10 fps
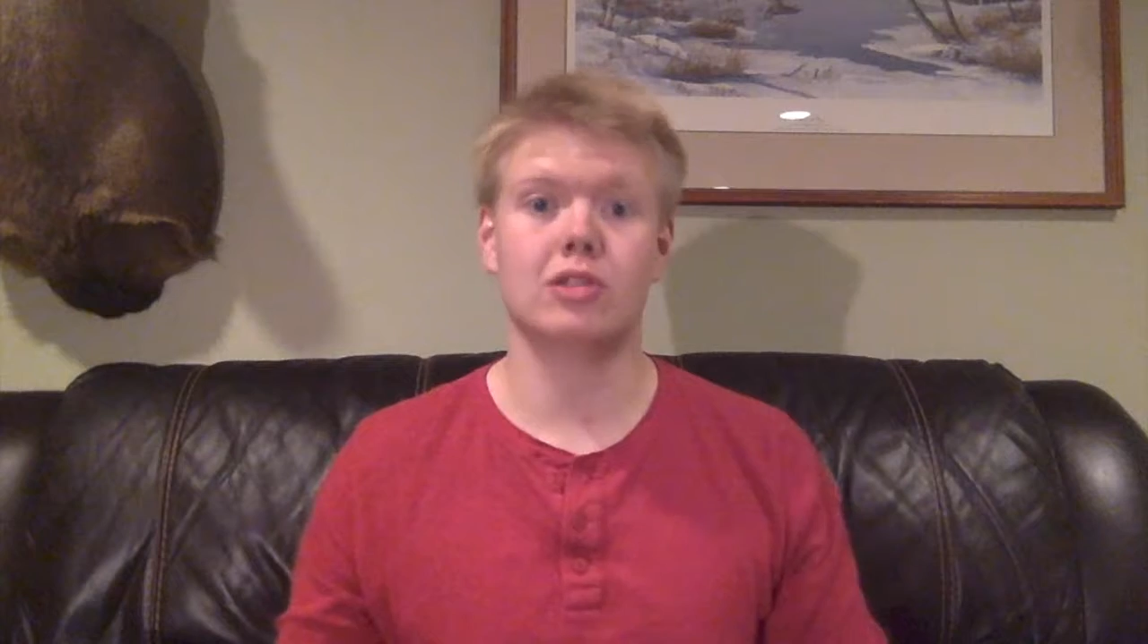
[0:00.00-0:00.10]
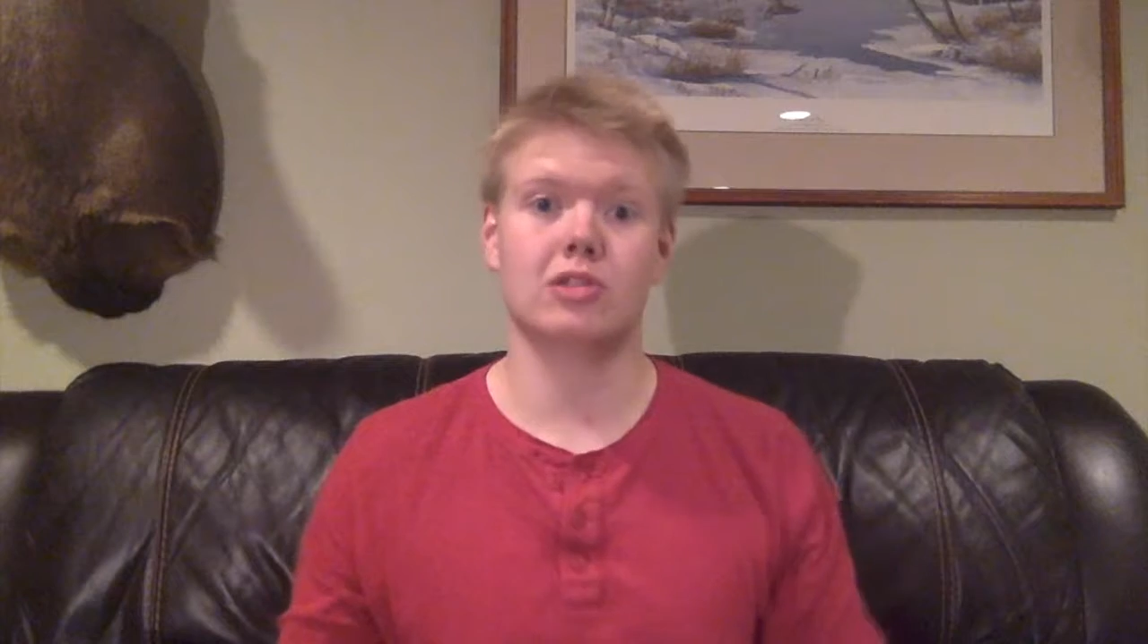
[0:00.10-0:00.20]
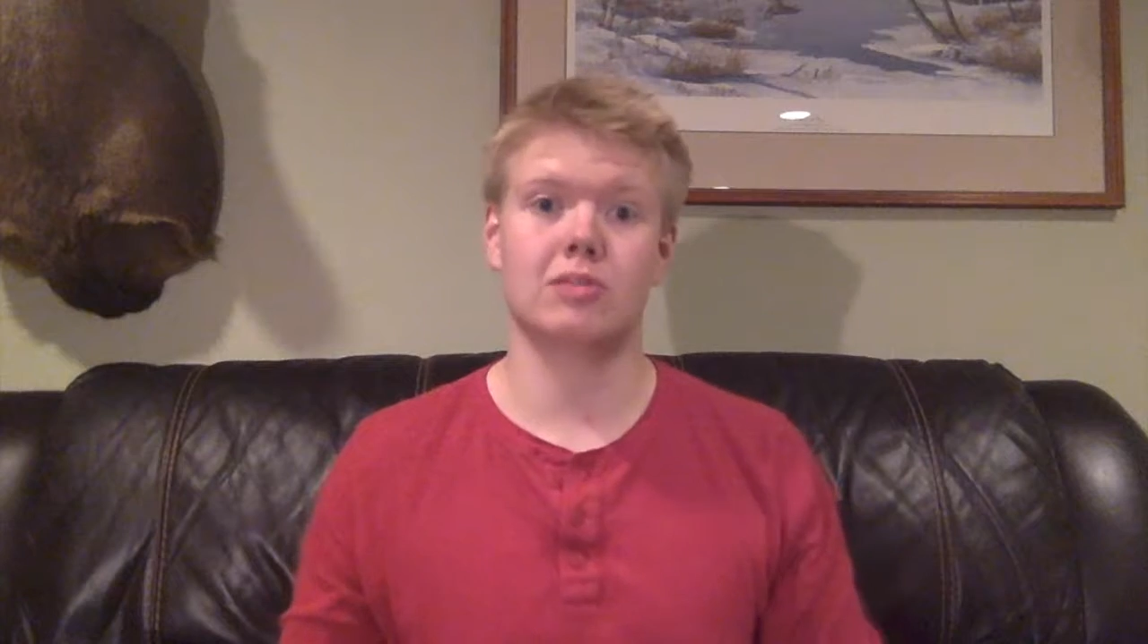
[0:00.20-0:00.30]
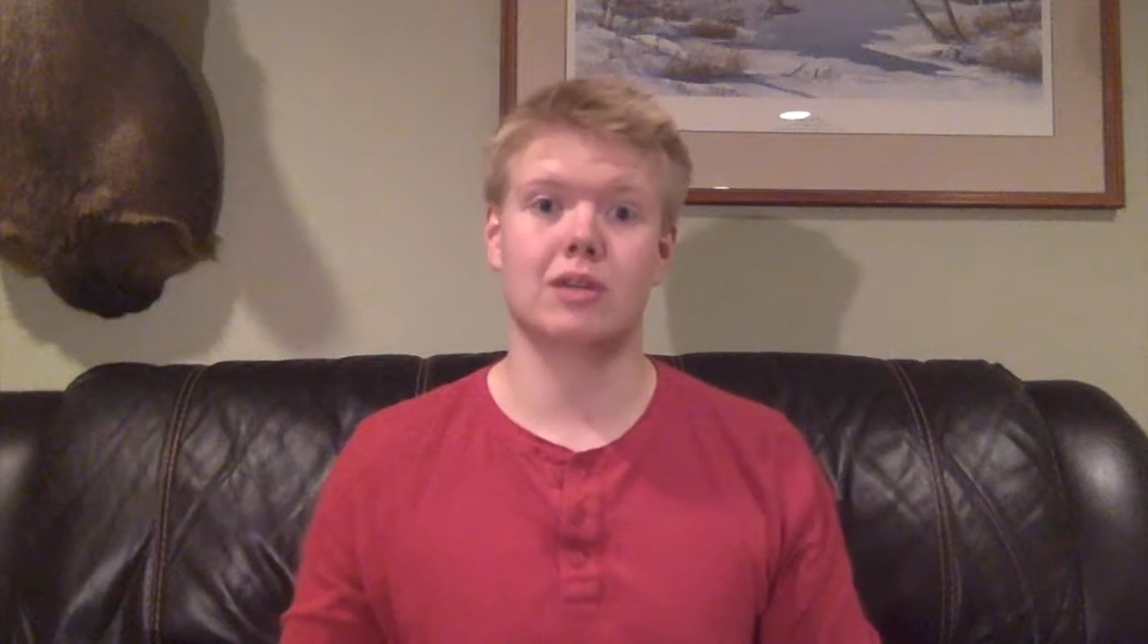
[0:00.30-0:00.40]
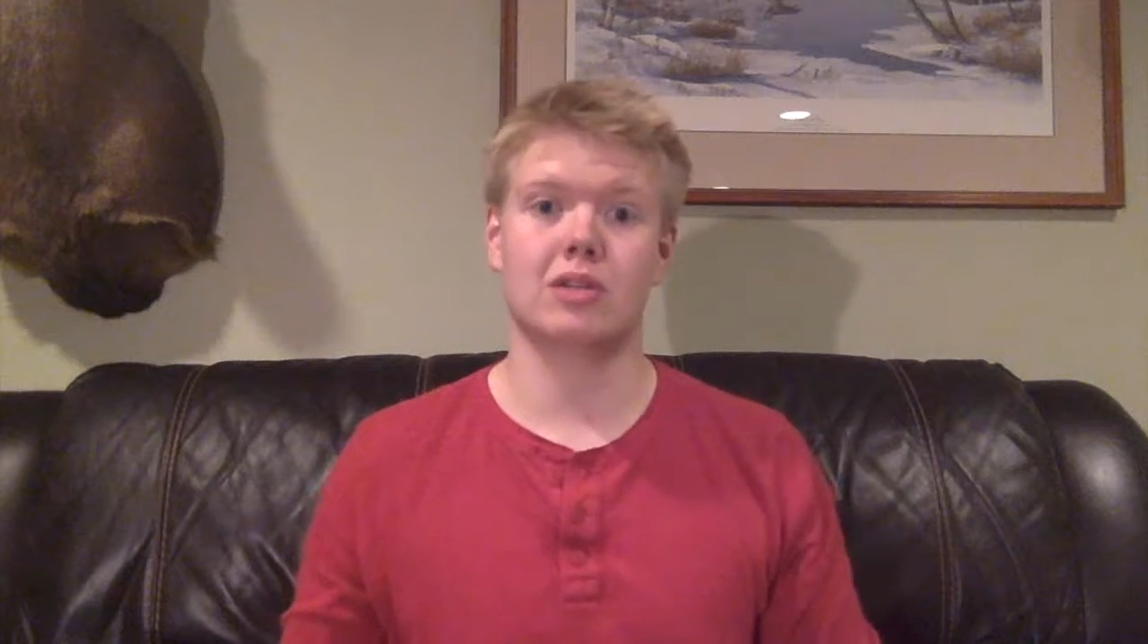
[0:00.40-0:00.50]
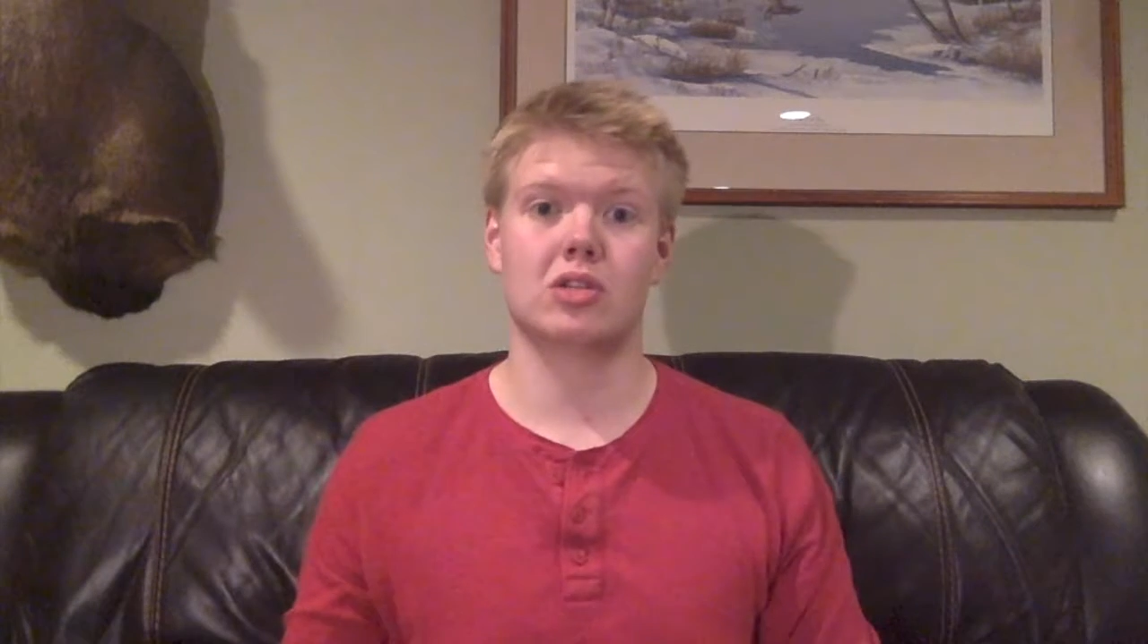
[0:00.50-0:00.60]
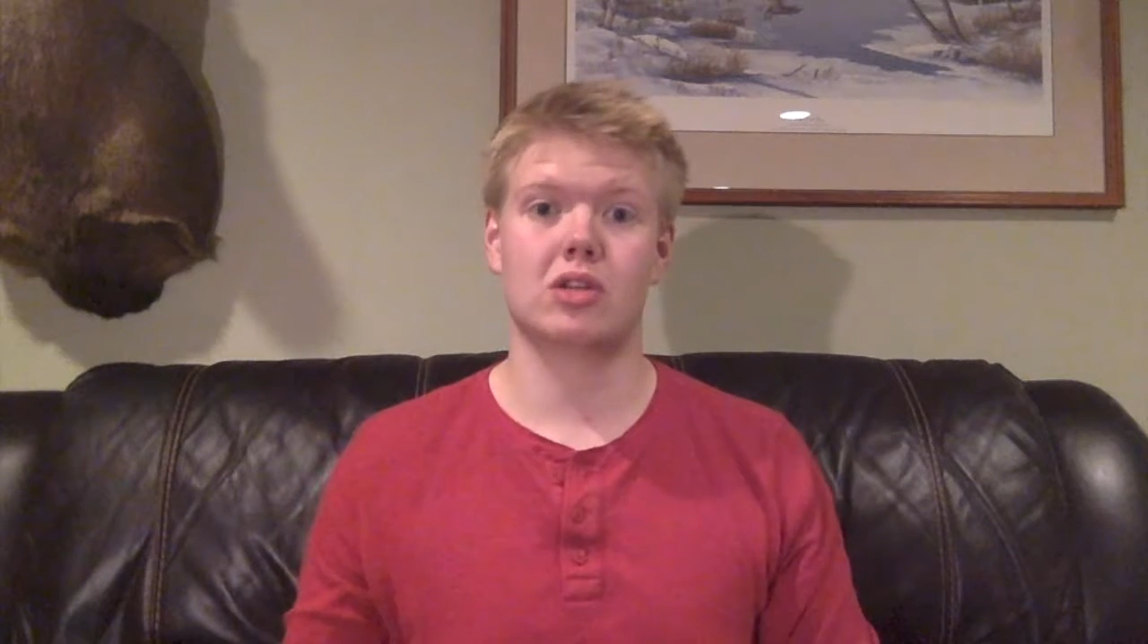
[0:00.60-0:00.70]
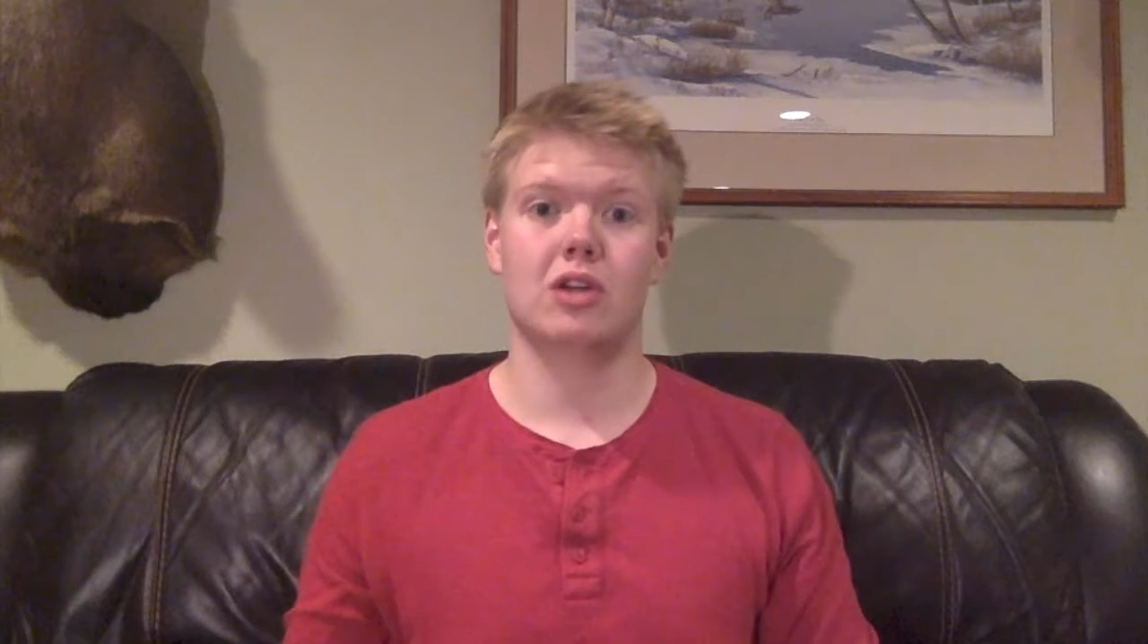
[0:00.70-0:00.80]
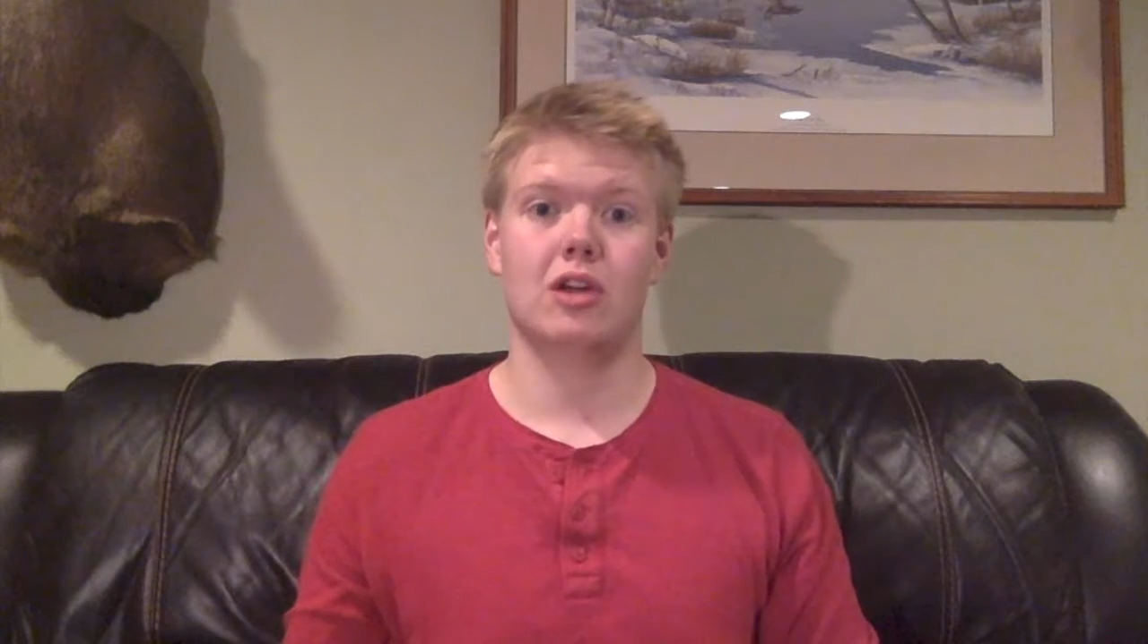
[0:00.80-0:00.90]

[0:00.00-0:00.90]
so much